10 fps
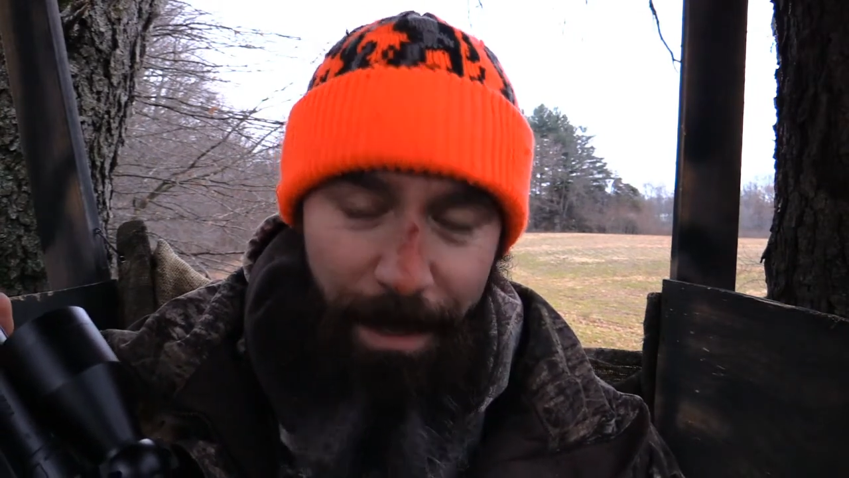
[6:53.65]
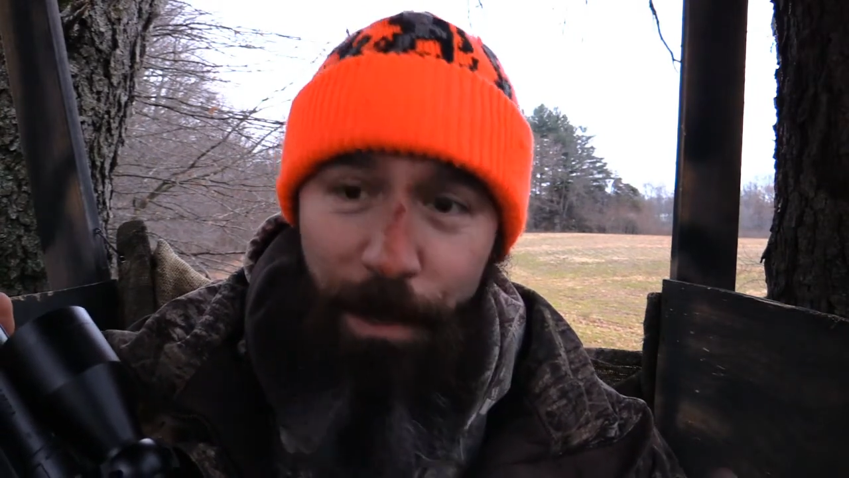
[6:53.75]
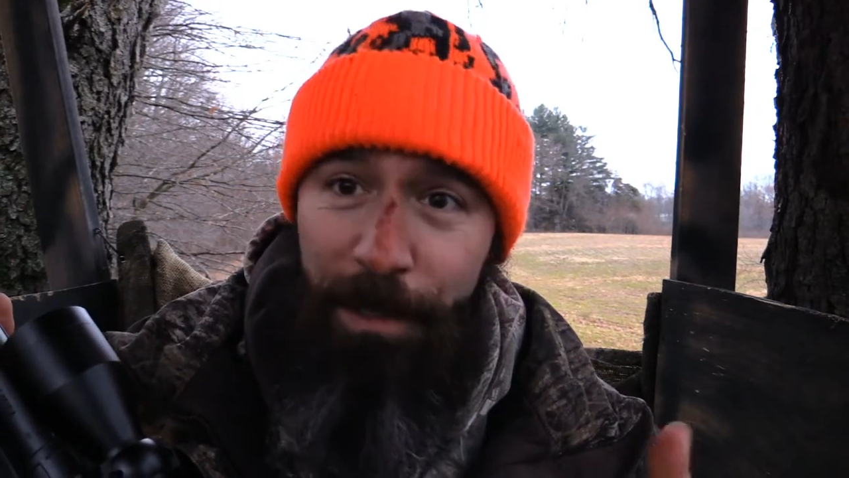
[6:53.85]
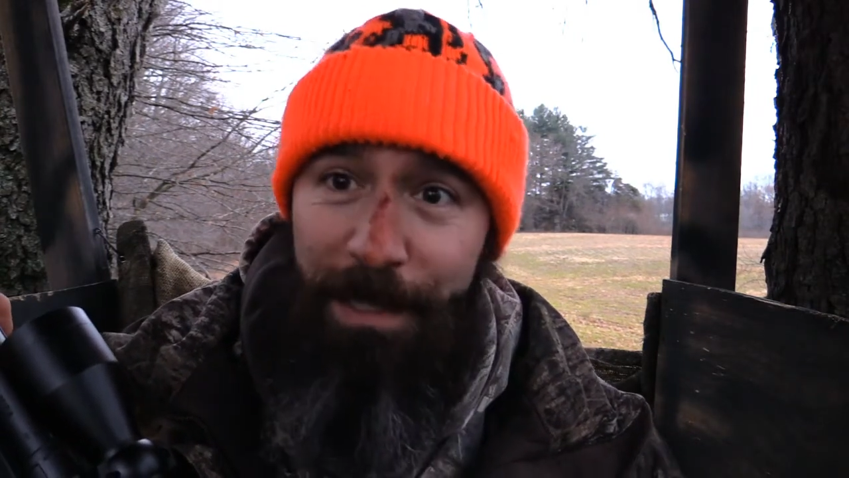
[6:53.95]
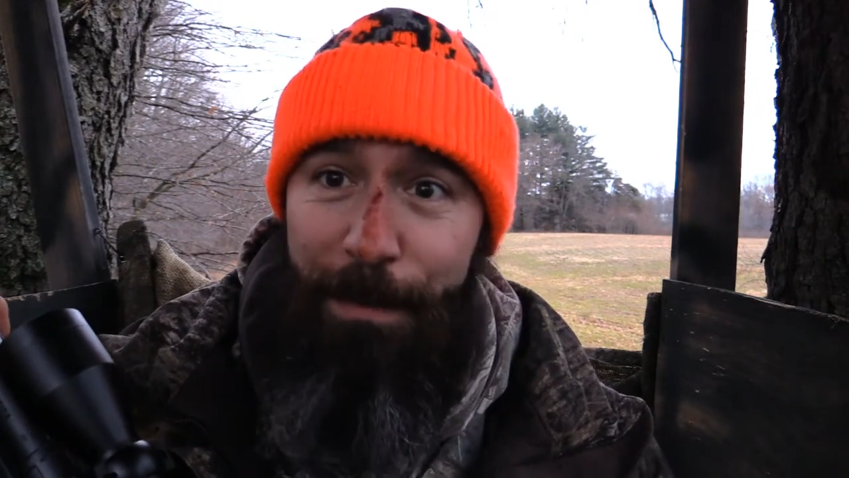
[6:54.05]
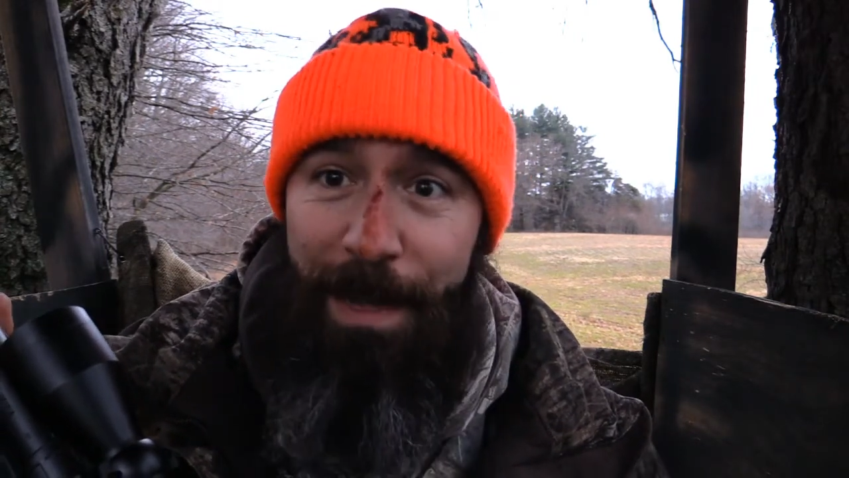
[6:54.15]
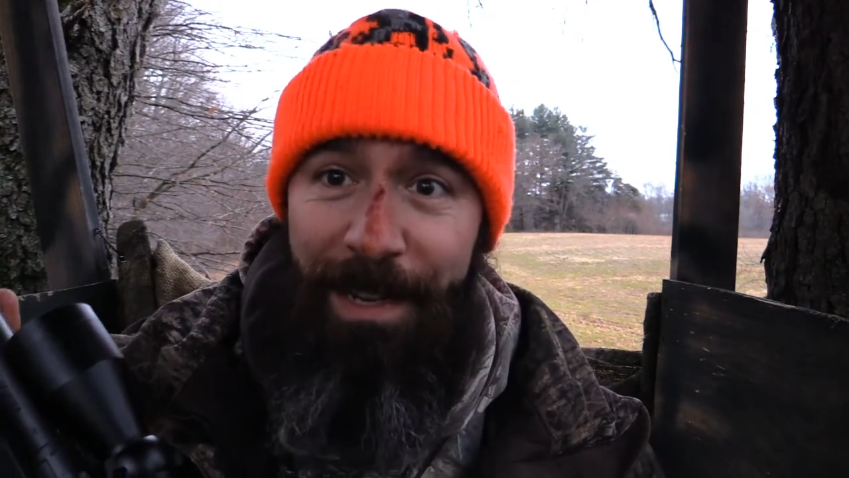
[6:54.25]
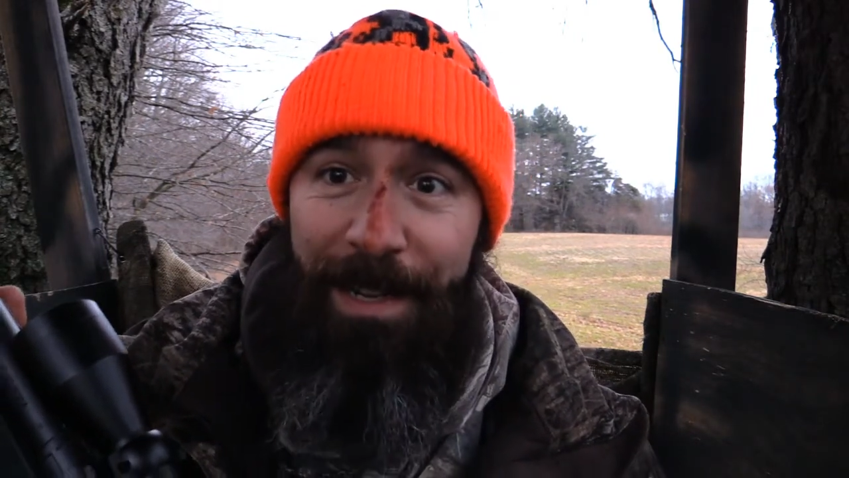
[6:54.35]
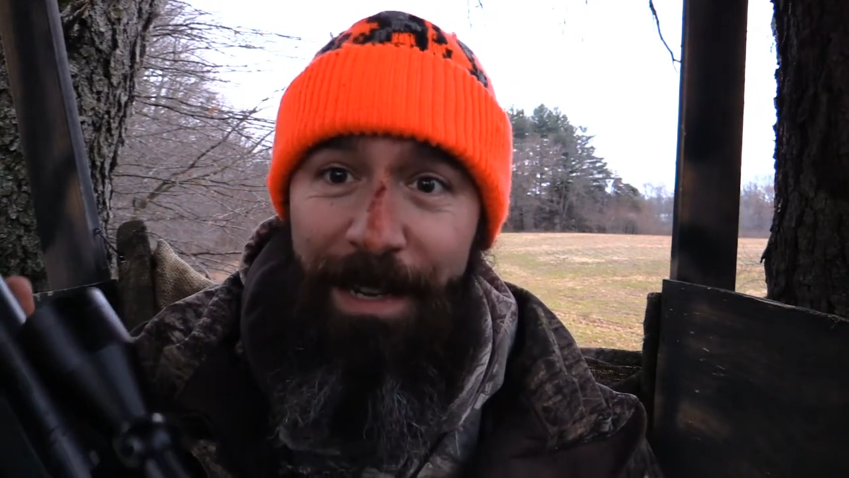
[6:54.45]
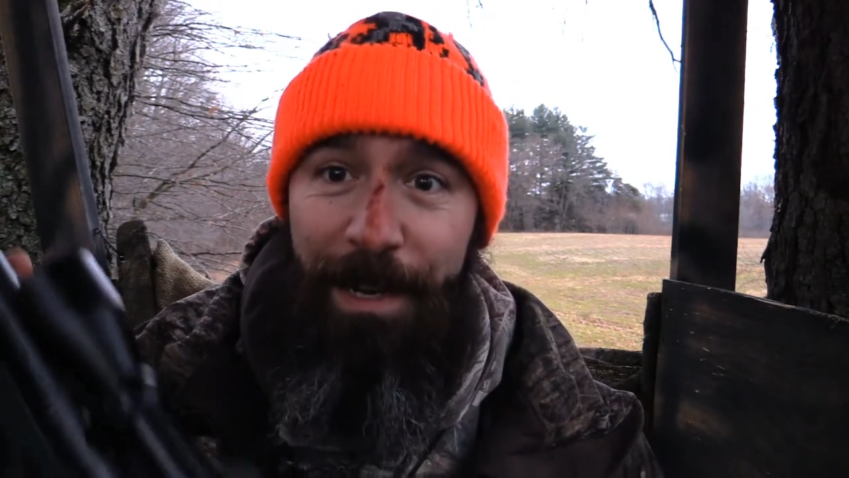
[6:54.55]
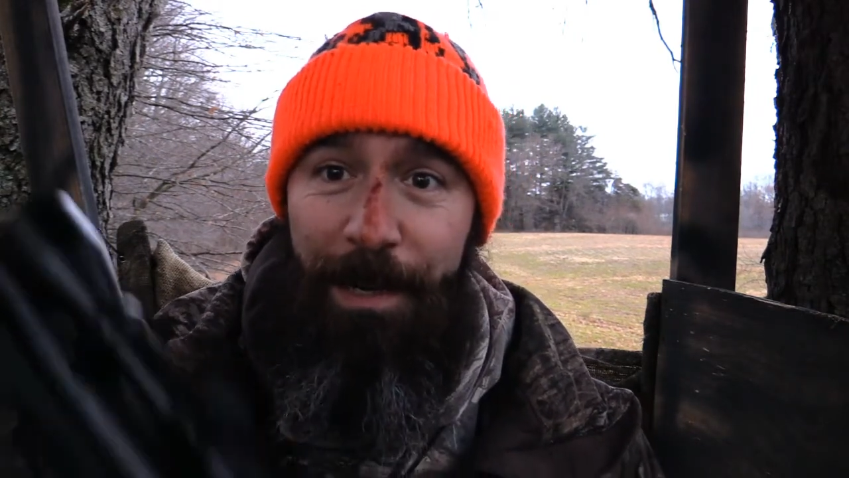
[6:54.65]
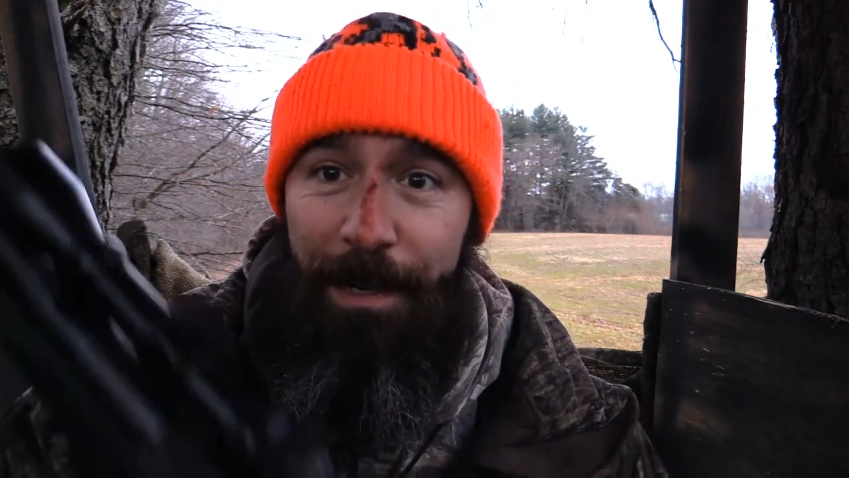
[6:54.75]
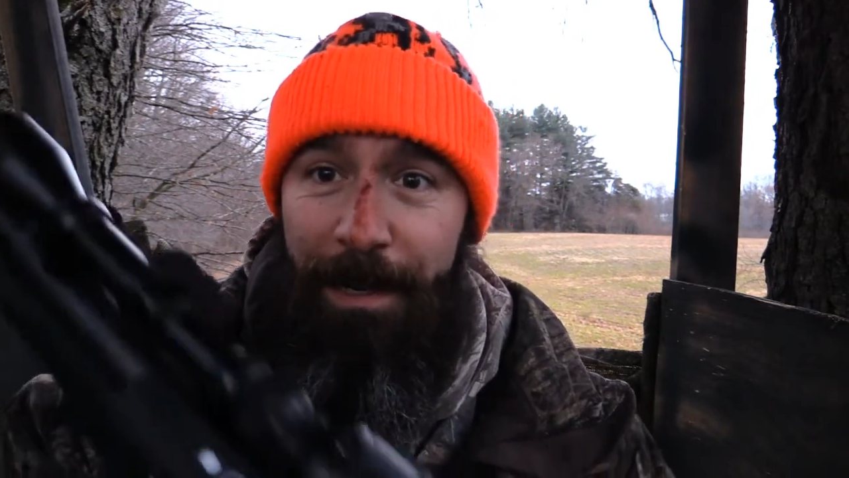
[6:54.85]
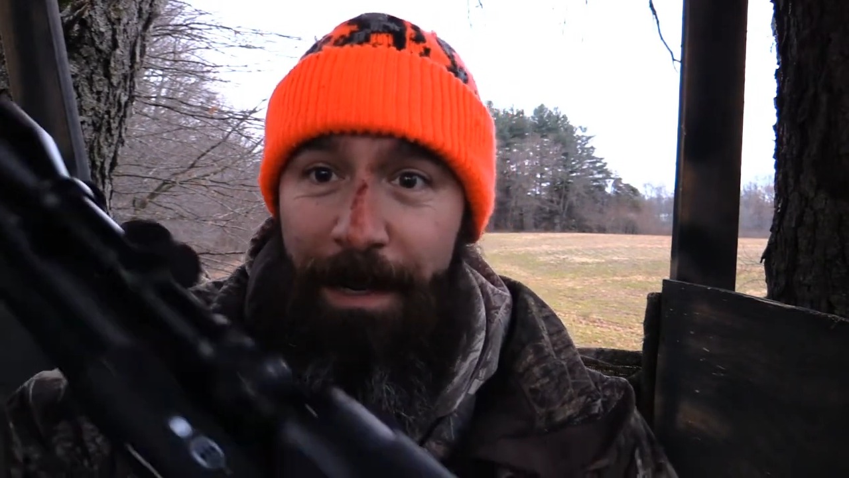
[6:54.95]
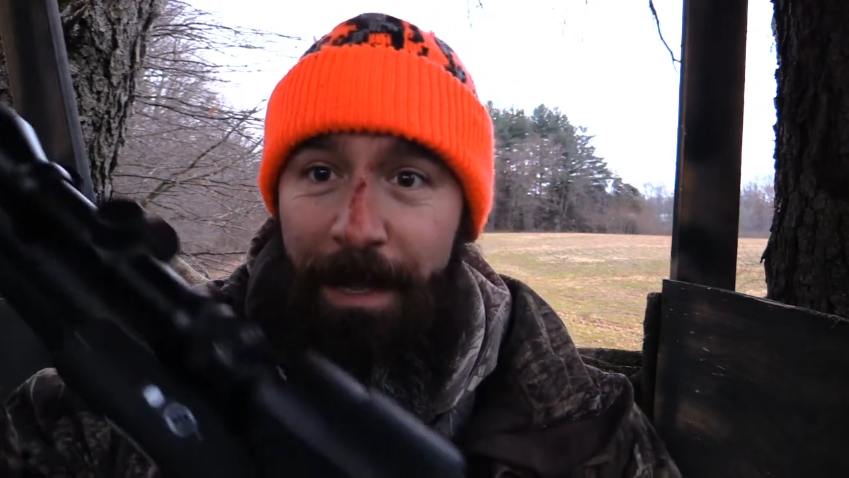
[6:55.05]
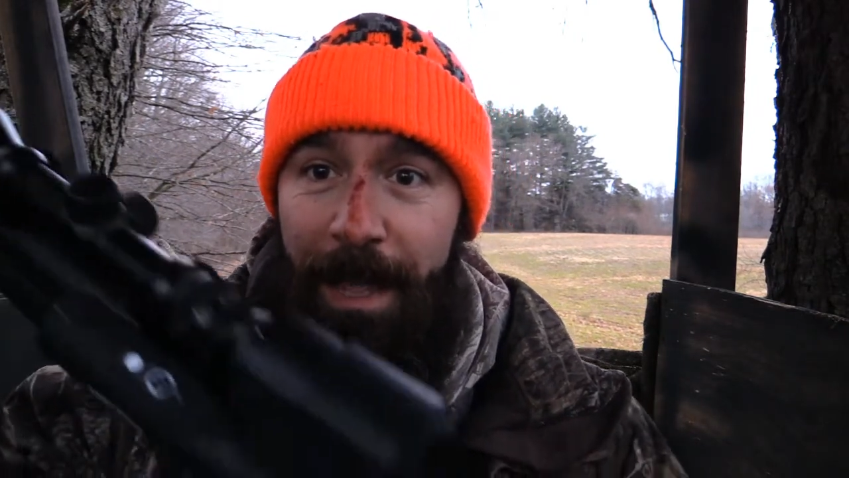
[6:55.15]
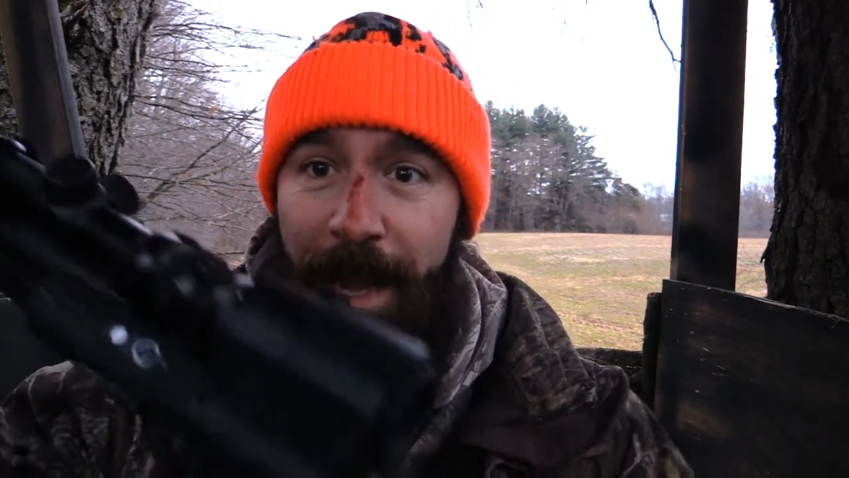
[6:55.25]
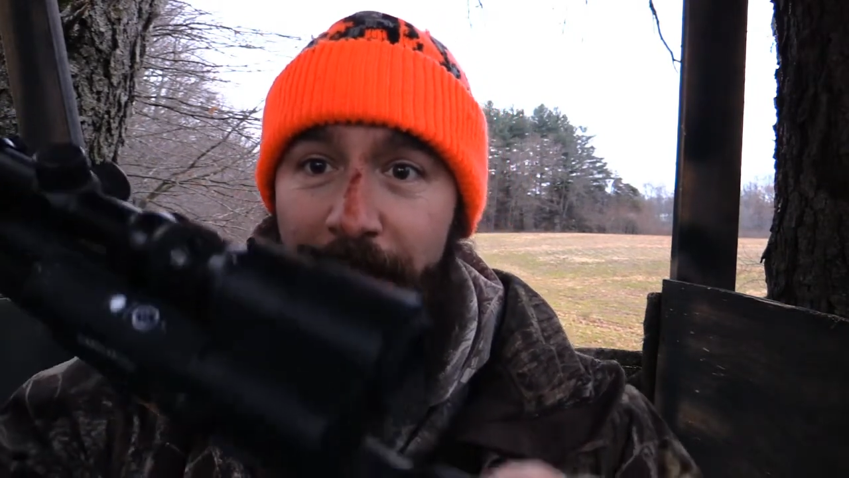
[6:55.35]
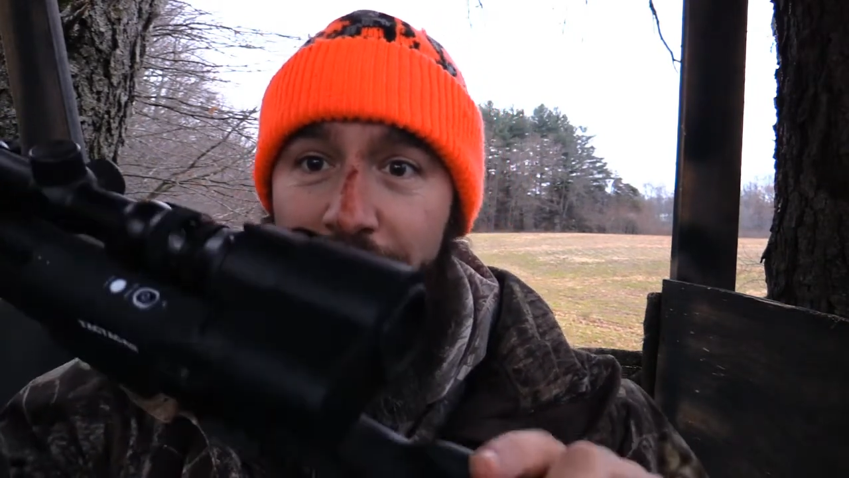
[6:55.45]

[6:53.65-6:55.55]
hooked it to my gun here, and I